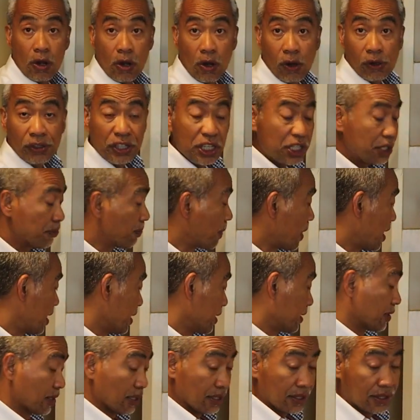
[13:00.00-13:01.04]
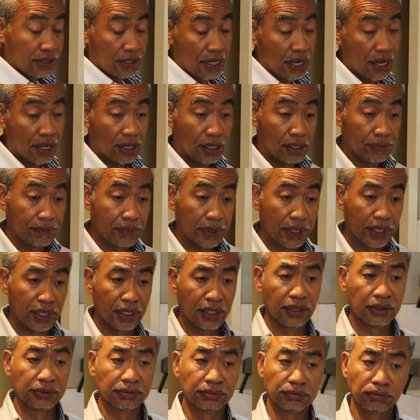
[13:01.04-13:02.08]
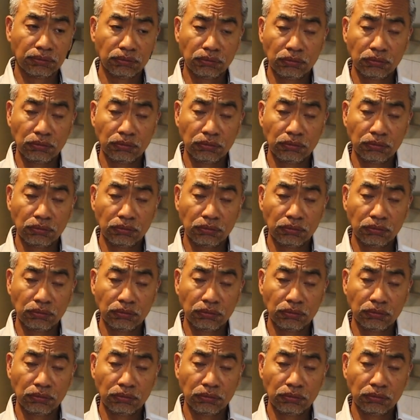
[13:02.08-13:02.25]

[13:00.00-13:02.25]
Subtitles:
All the spices help in